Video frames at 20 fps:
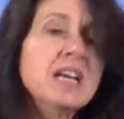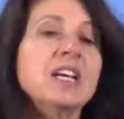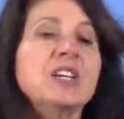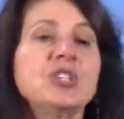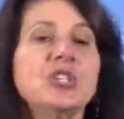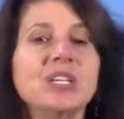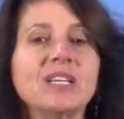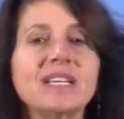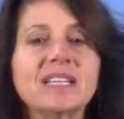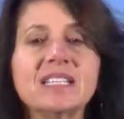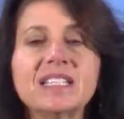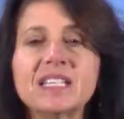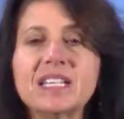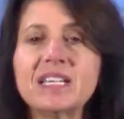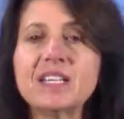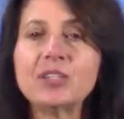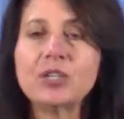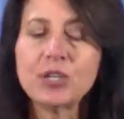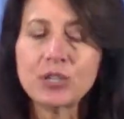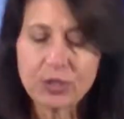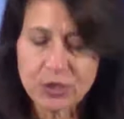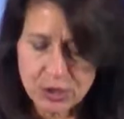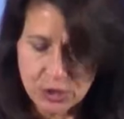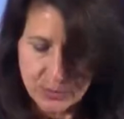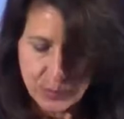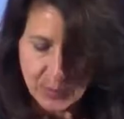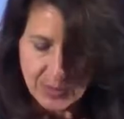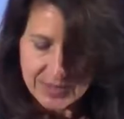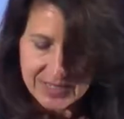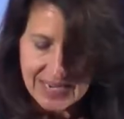She continued to
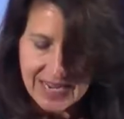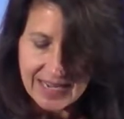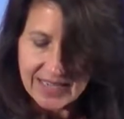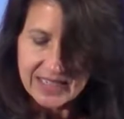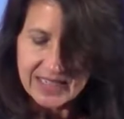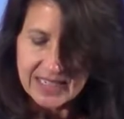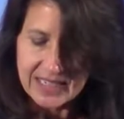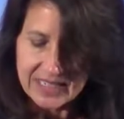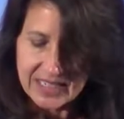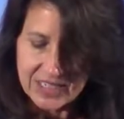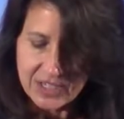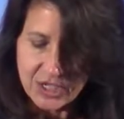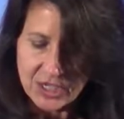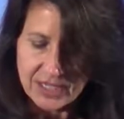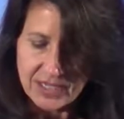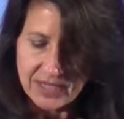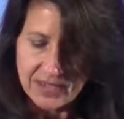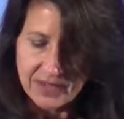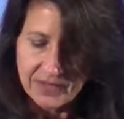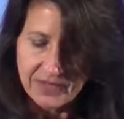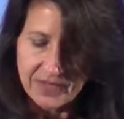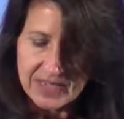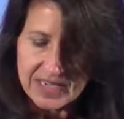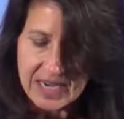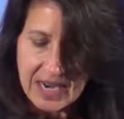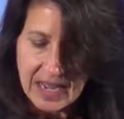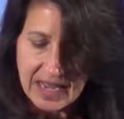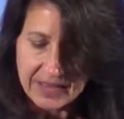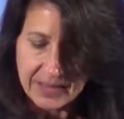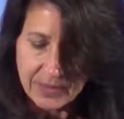protect Initiative
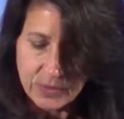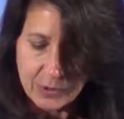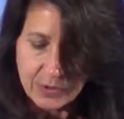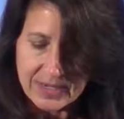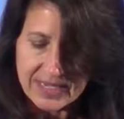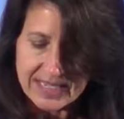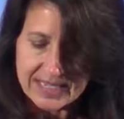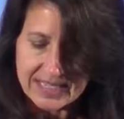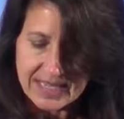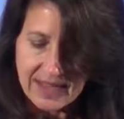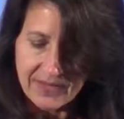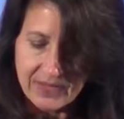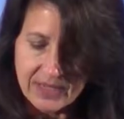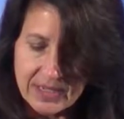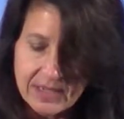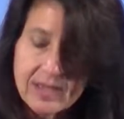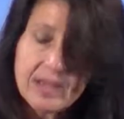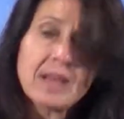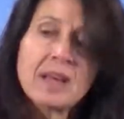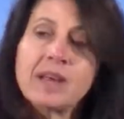937,